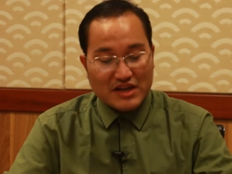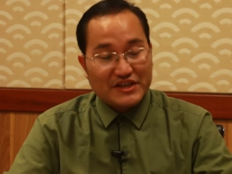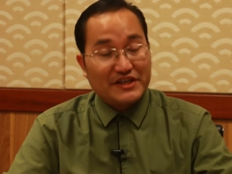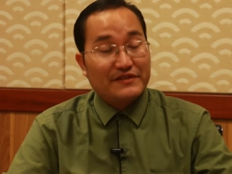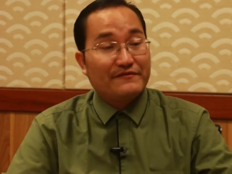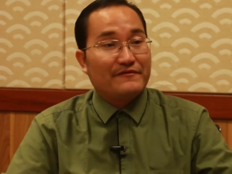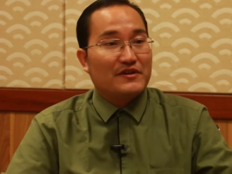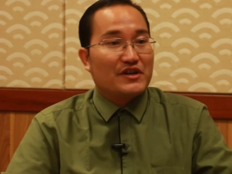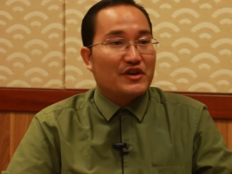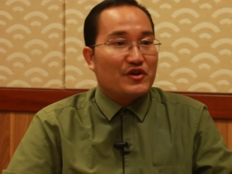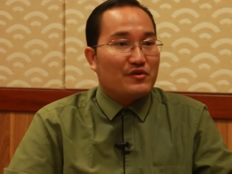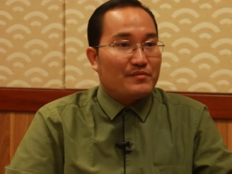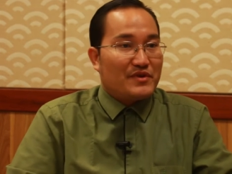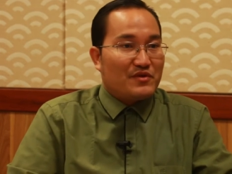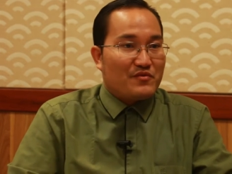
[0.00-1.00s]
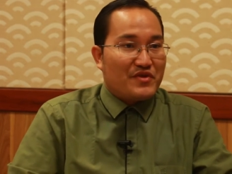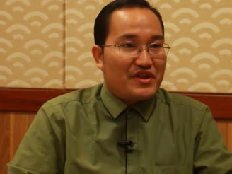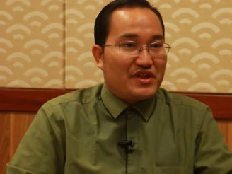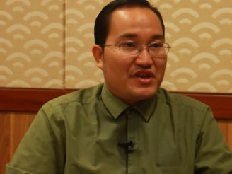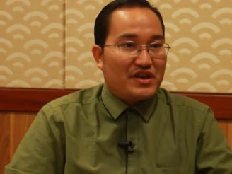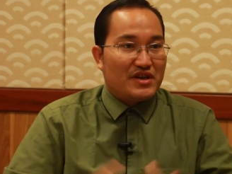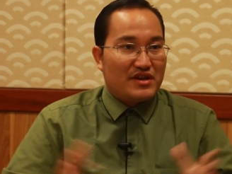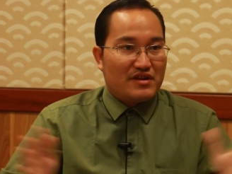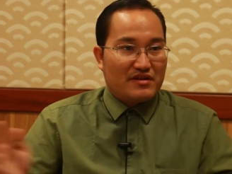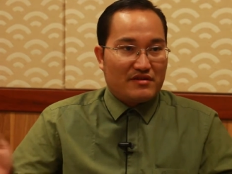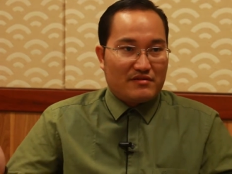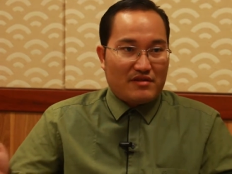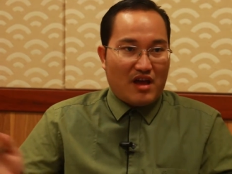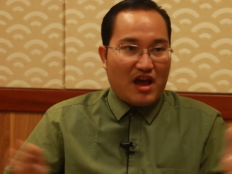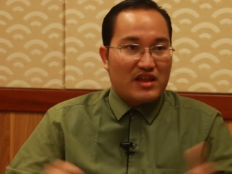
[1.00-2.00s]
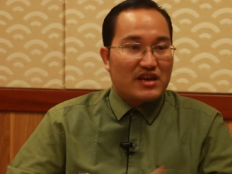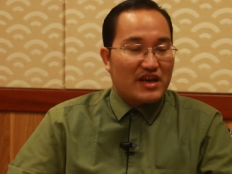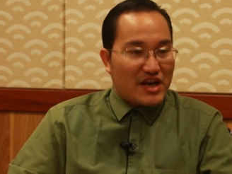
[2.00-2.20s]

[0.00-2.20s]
differ compared with the other